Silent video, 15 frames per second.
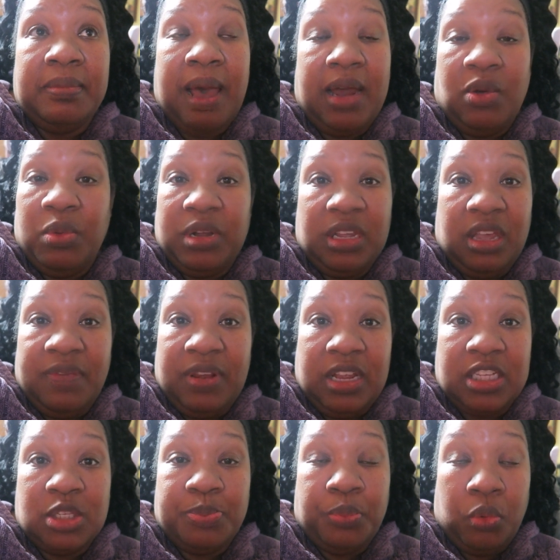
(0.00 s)
I don't want to give any
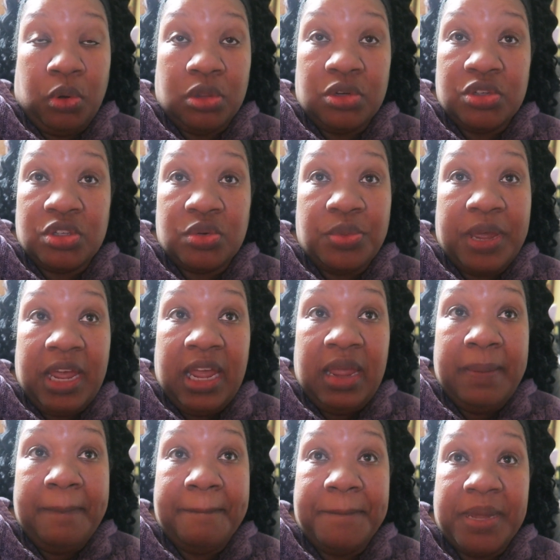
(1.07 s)
spoilers
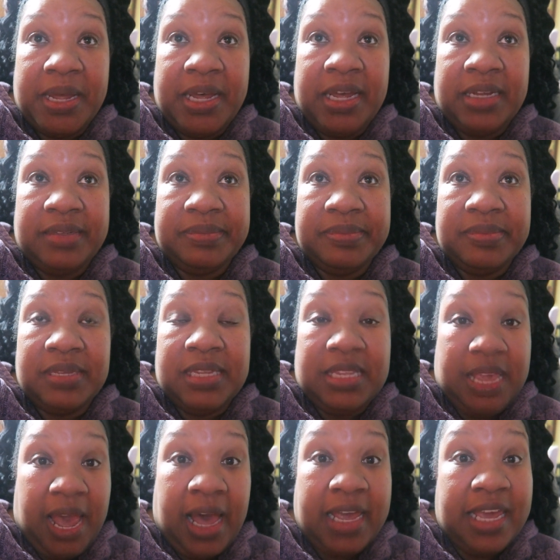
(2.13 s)
away, but
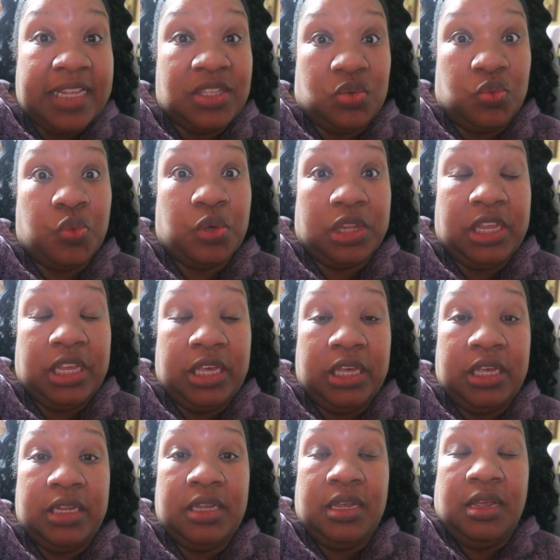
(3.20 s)
yeah, it's really good.